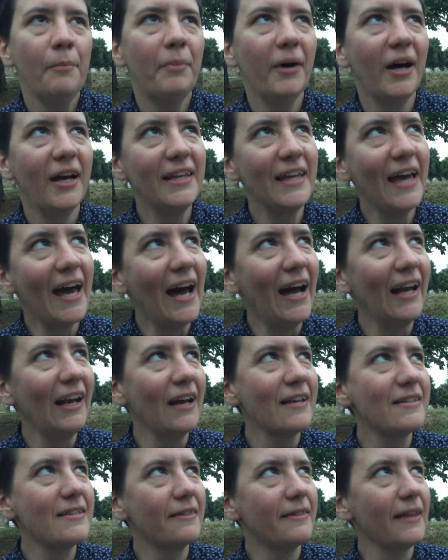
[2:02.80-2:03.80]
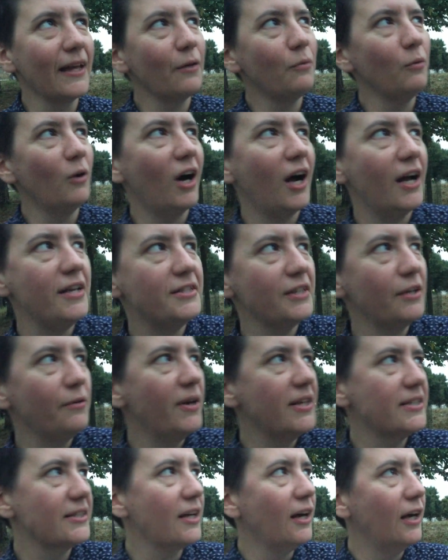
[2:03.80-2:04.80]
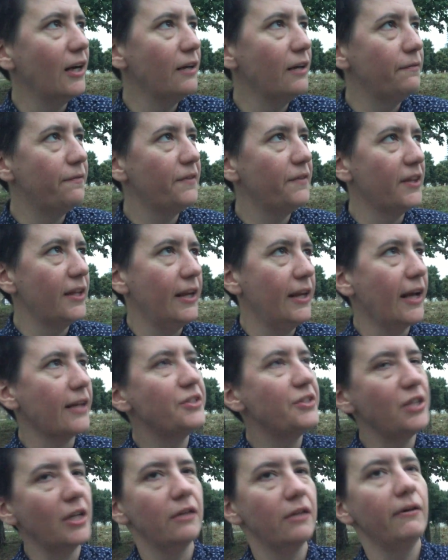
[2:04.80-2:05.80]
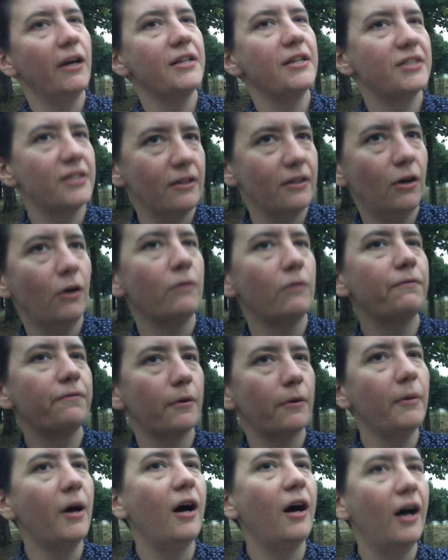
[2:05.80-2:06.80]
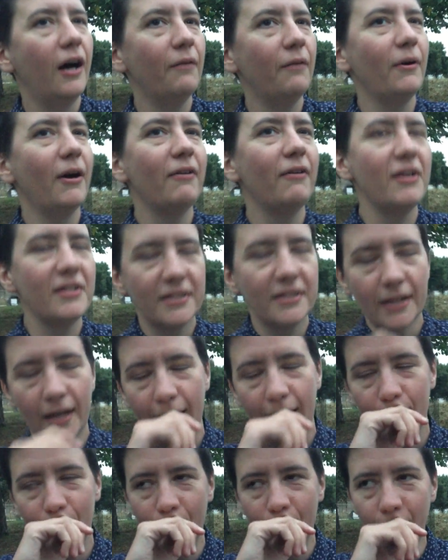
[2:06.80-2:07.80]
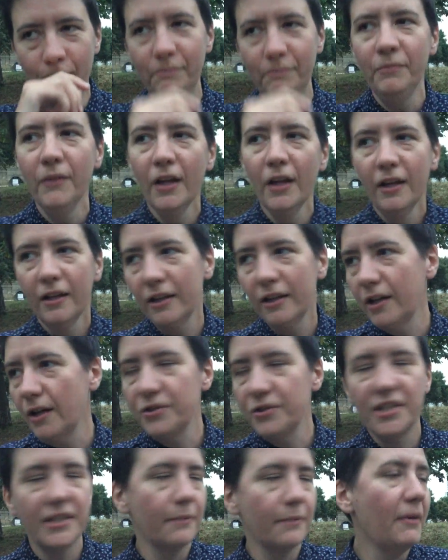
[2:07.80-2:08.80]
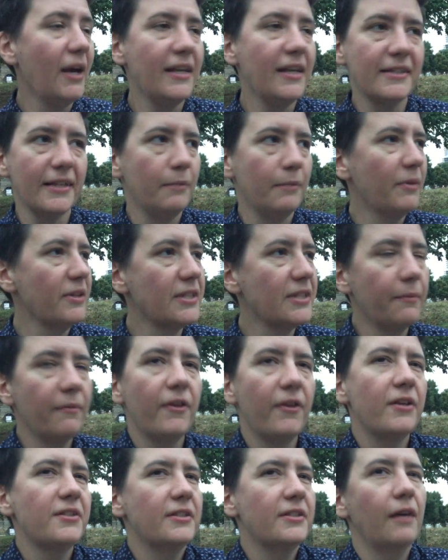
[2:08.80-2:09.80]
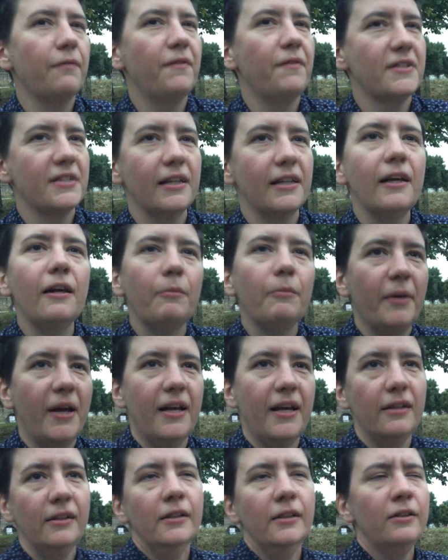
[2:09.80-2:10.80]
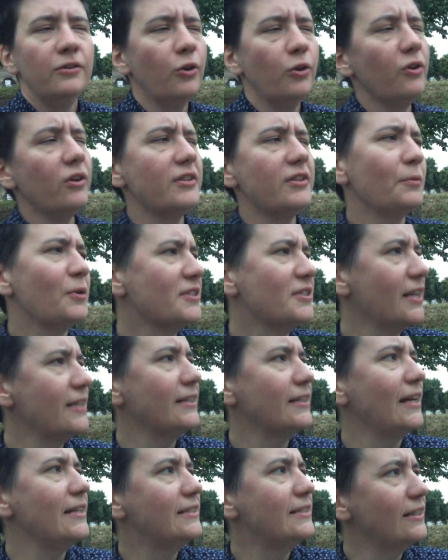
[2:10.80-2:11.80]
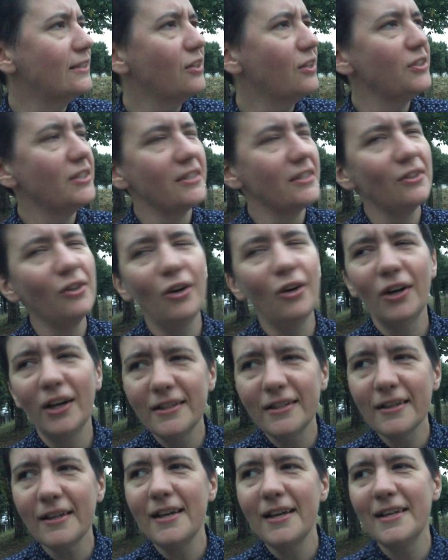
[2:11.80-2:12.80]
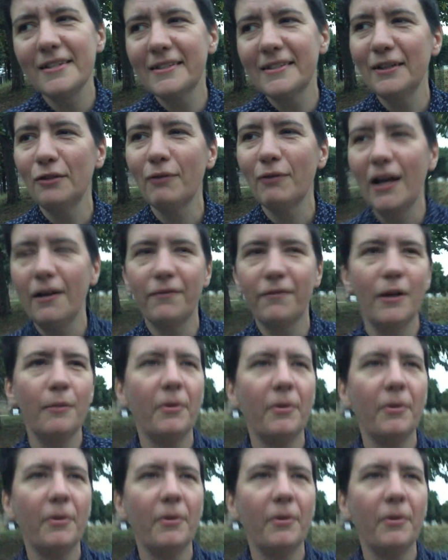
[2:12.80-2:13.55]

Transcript: But yeah, I like to think what I do is kind of for the next generation on from her, whereas you know, she's amazing, but some of her stuff is a little bit, I don't want to say dated, because it's not, it is still relevant.